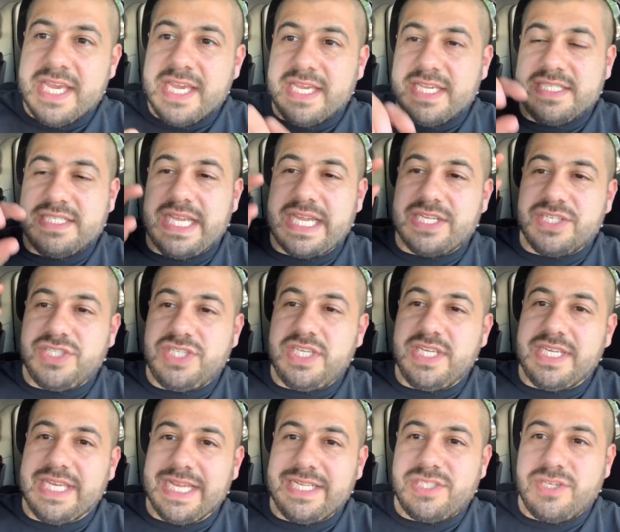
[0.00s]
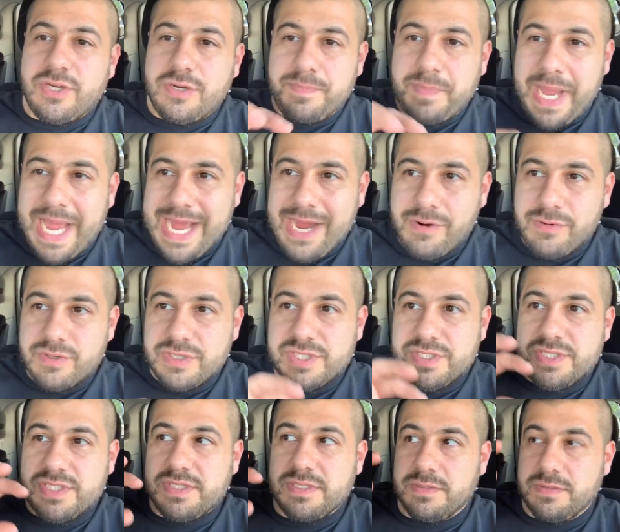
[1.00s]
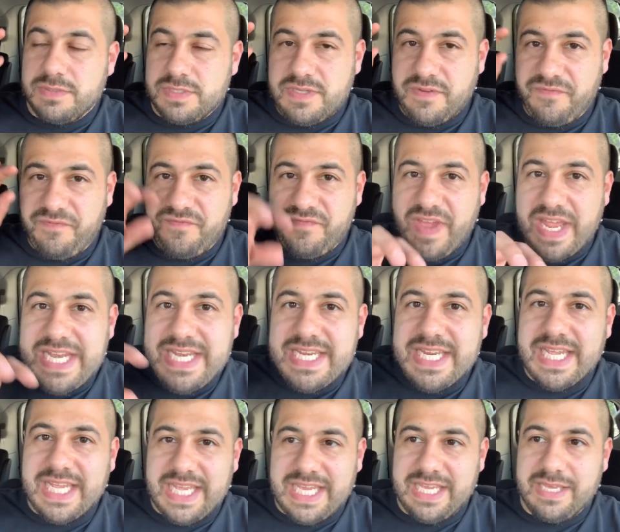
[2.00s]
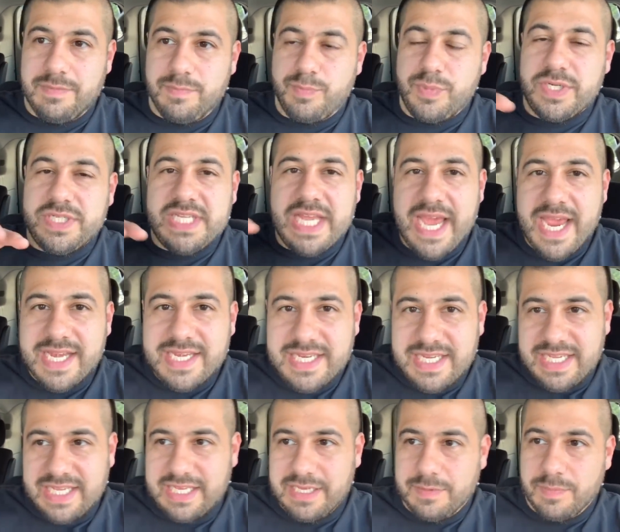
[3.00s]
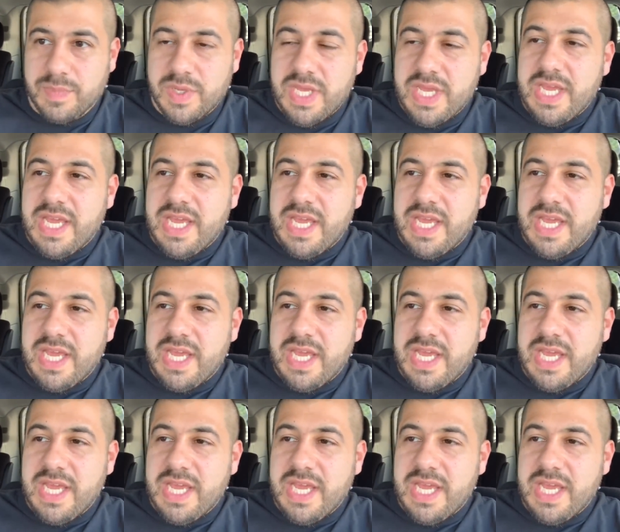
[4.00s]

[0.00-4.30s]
is that she gets her powers defending him, protecting him,